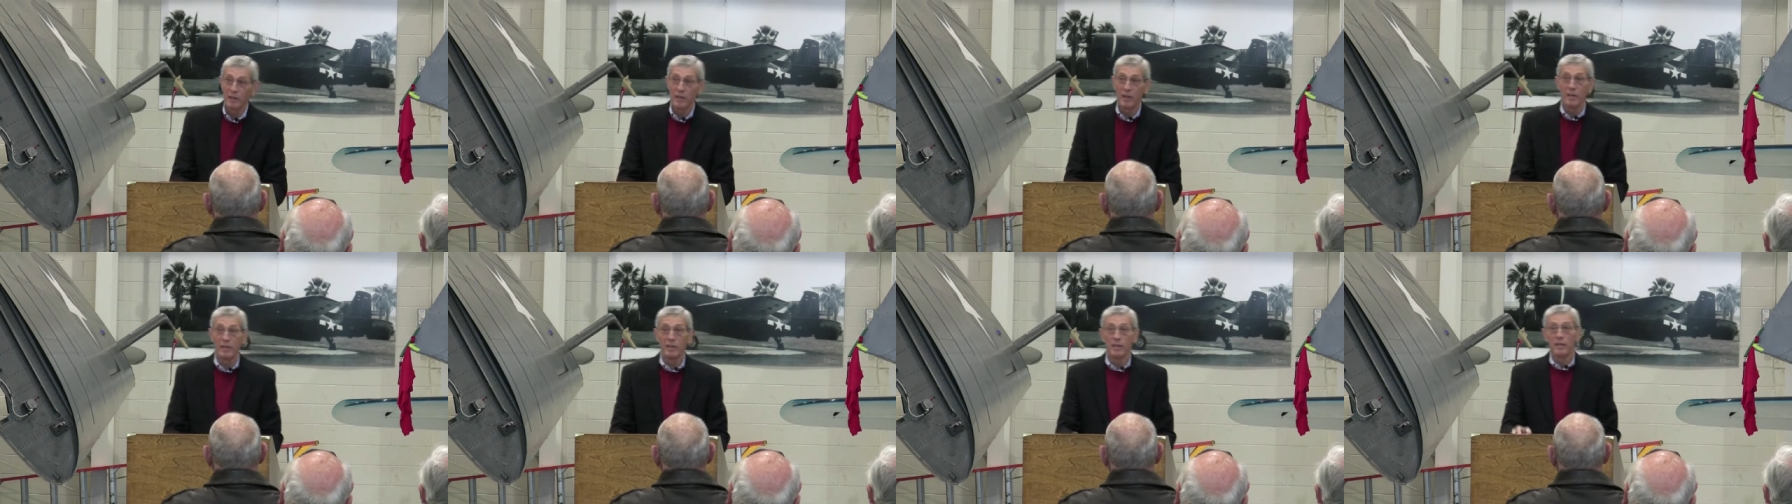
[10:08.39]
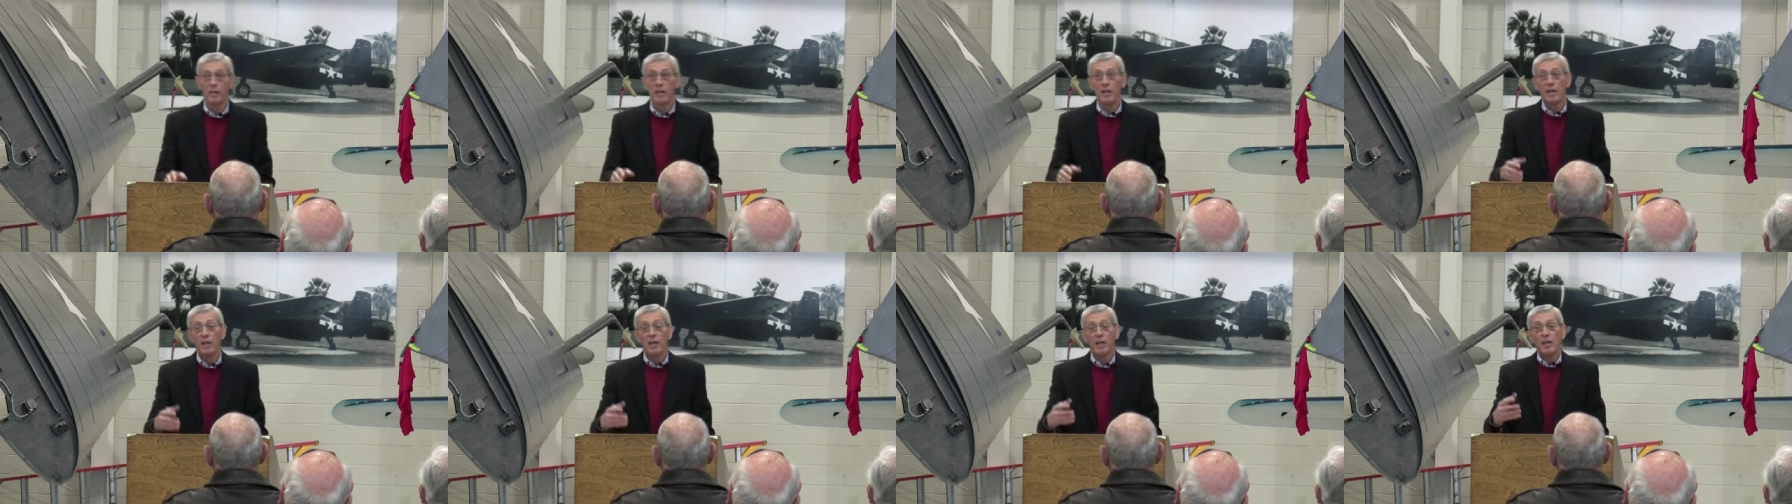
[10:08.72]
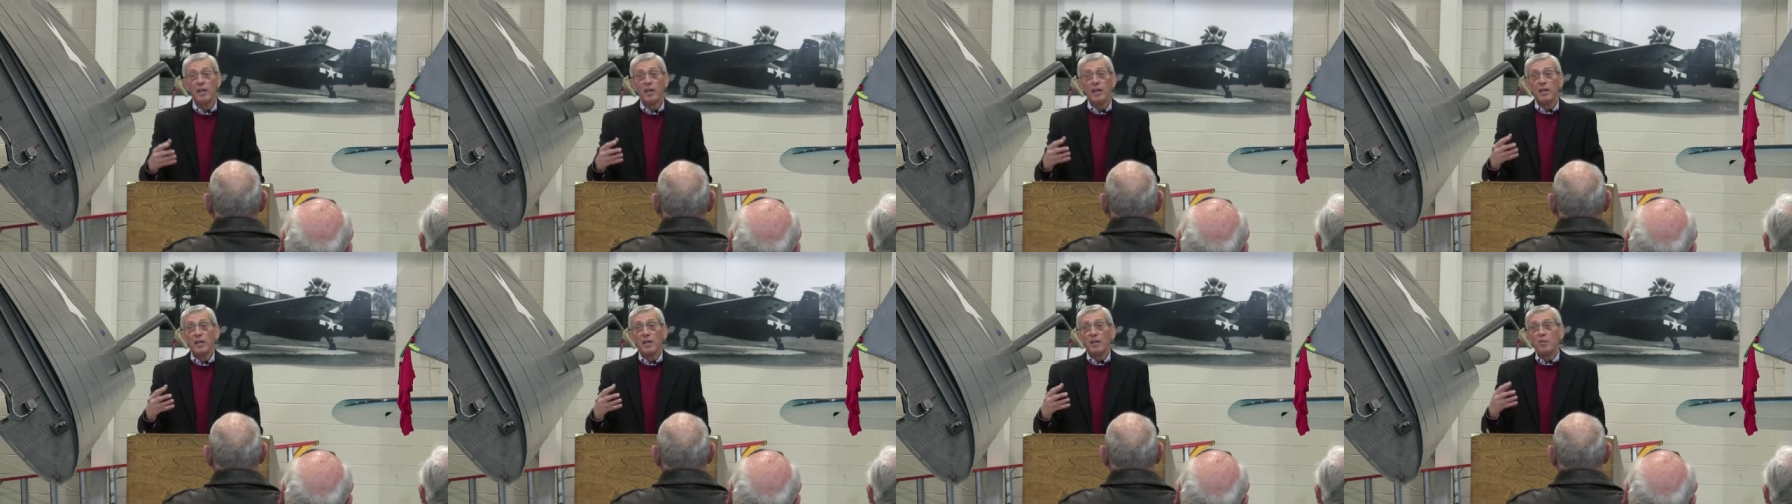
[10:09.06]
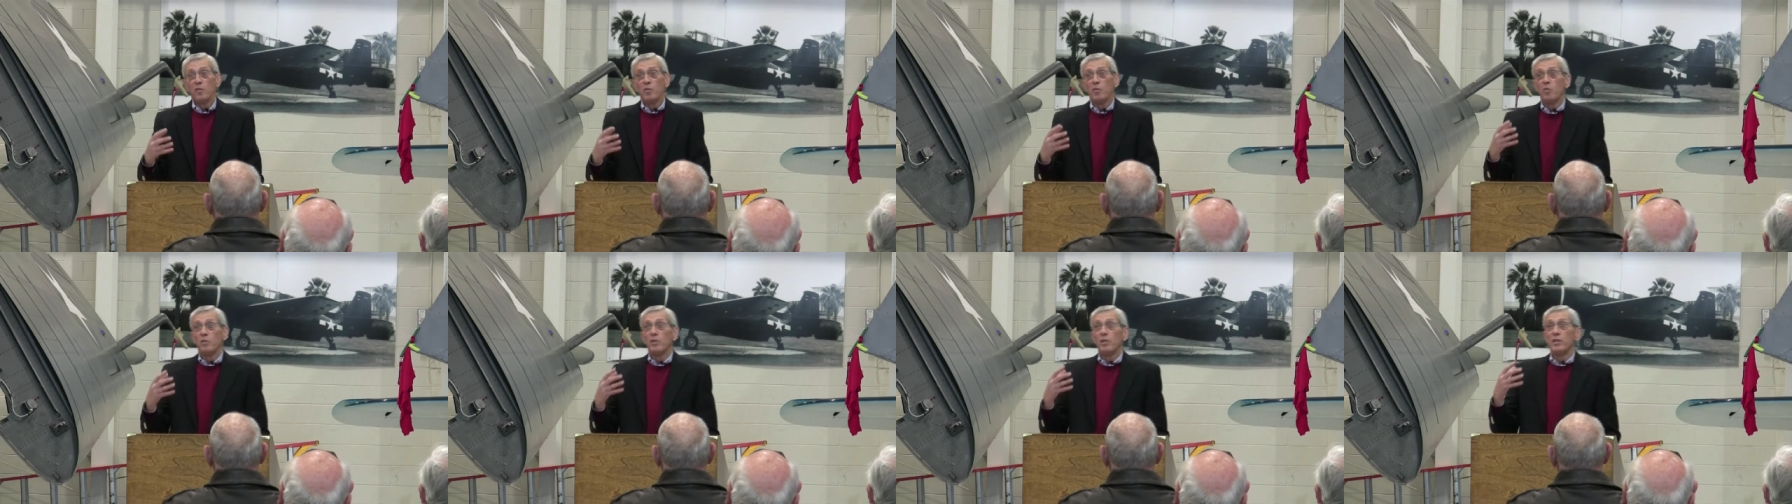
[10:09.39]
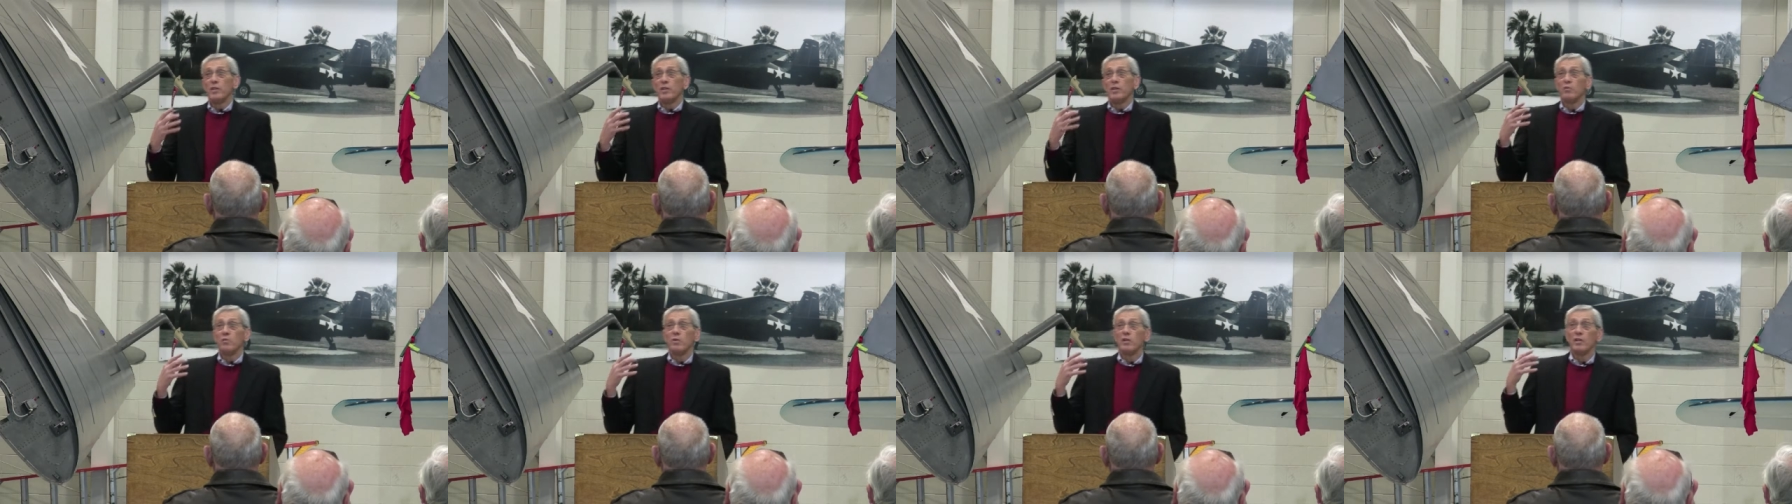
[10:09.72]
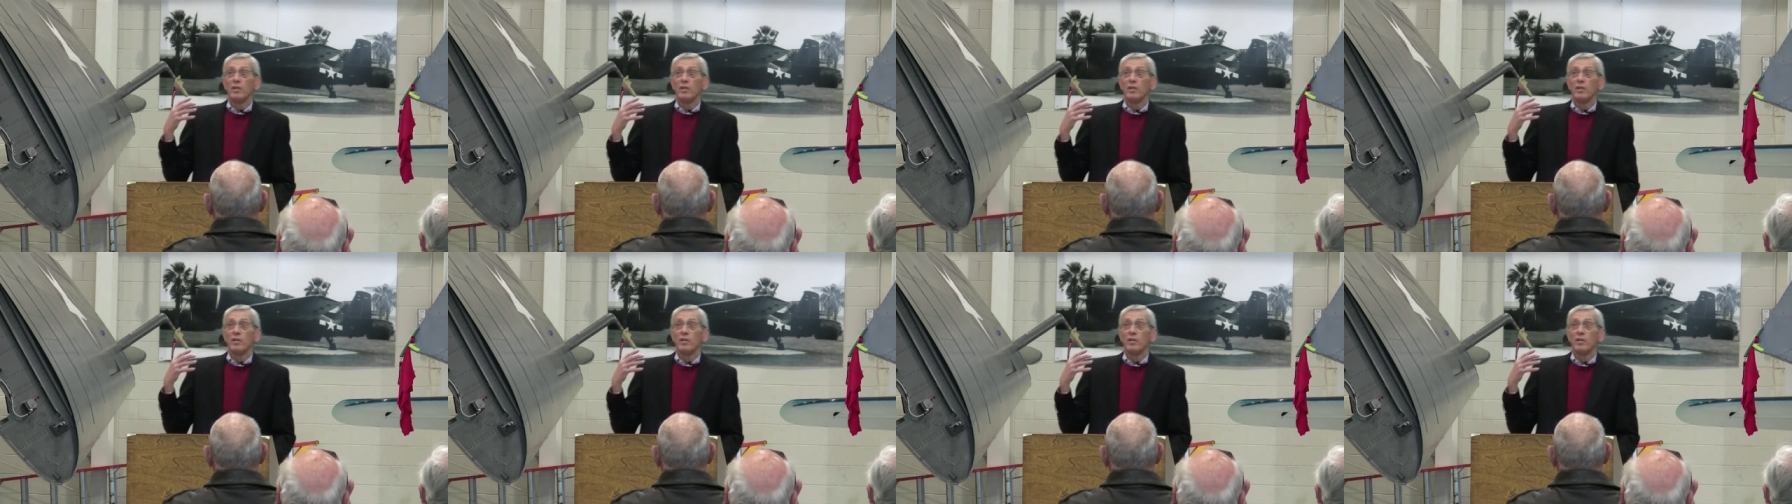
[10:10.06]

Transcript: And, and when, the,